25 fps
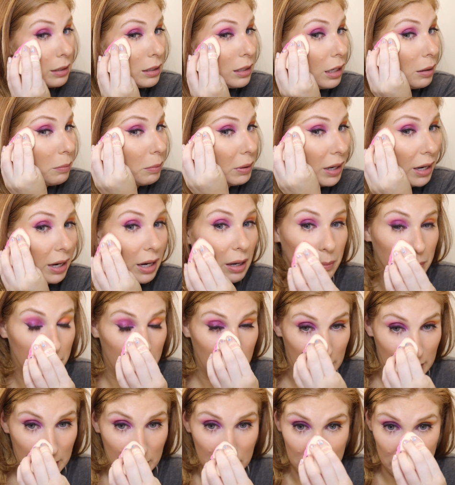I'll be happy
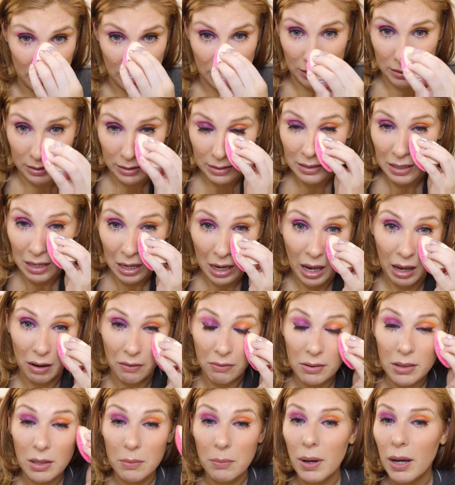because it's
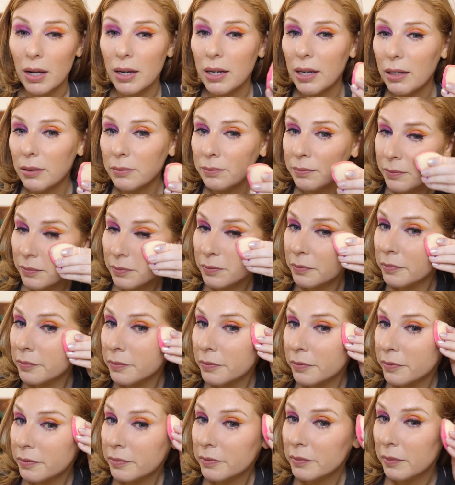half the money.
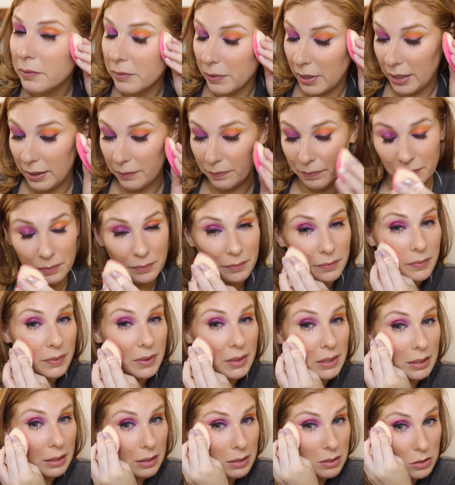But
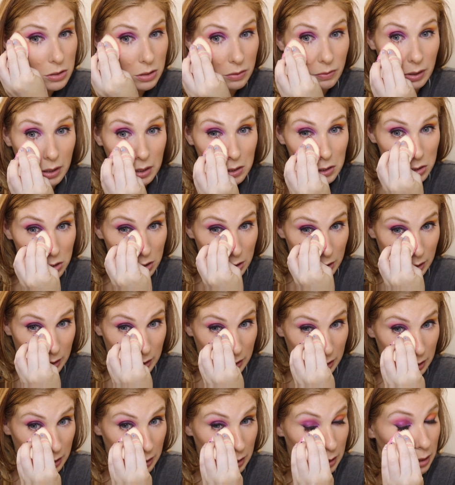this
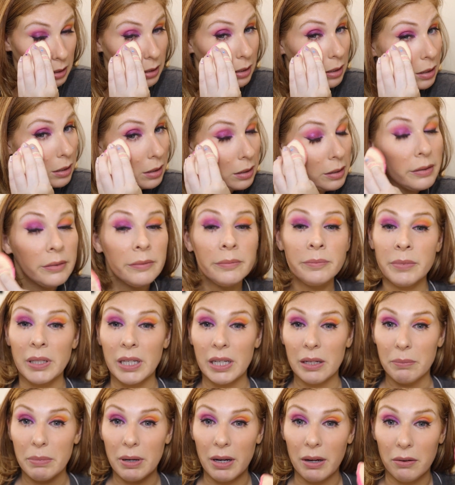Givenchy
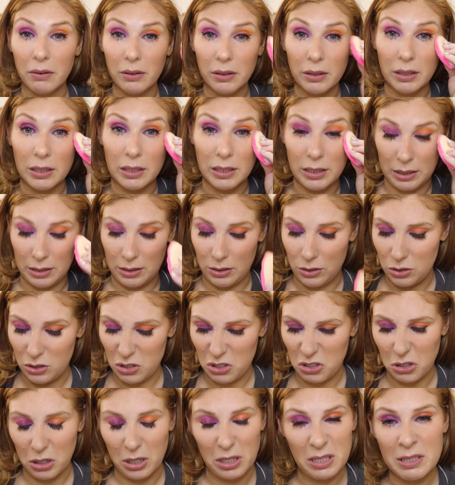pink powder is
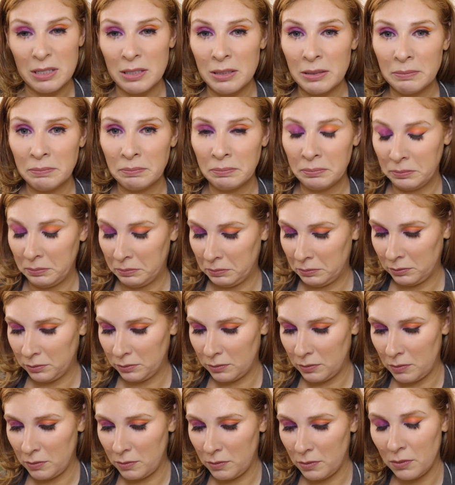just
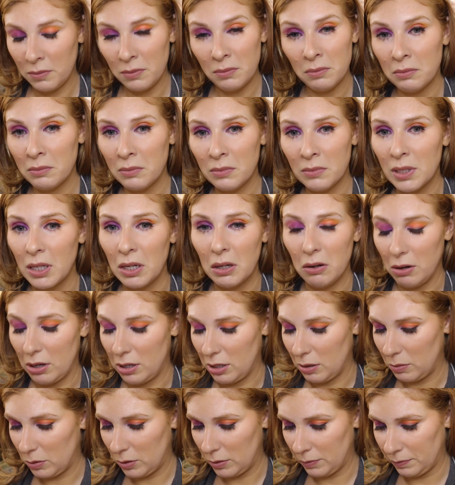
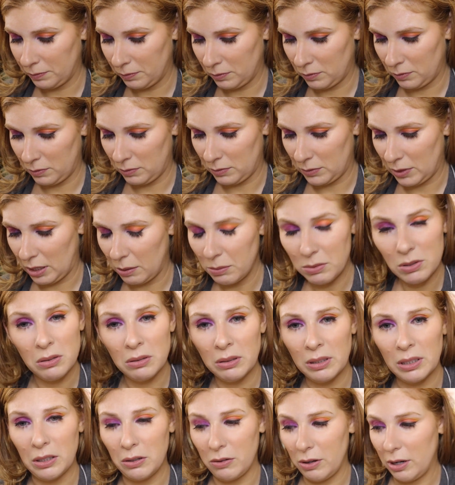incredible.
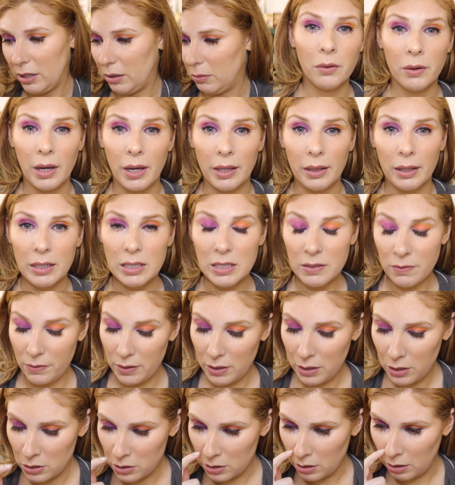Absolutely incredible. Okay, let's
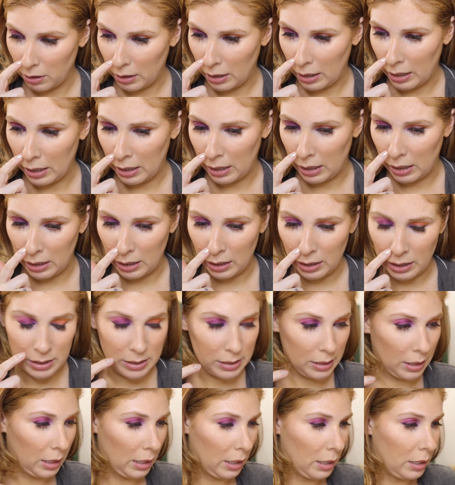finish our
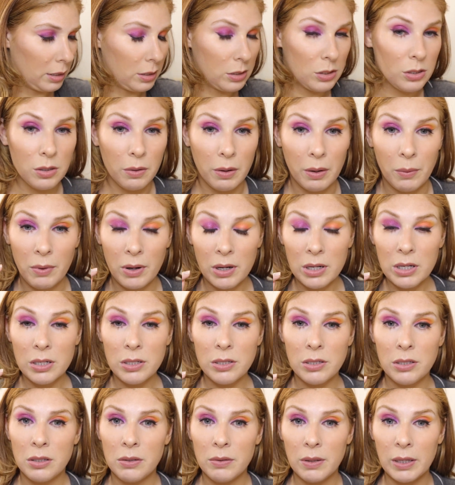eyes. And so I want to
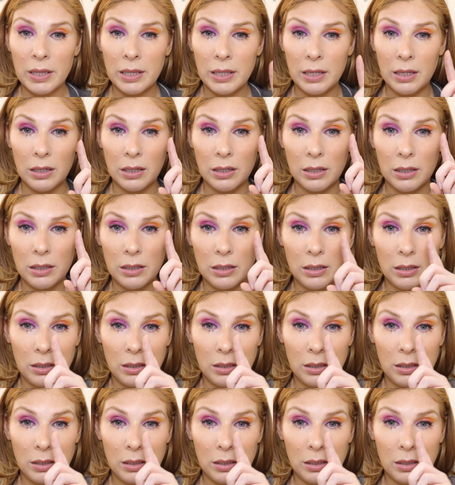do, I think,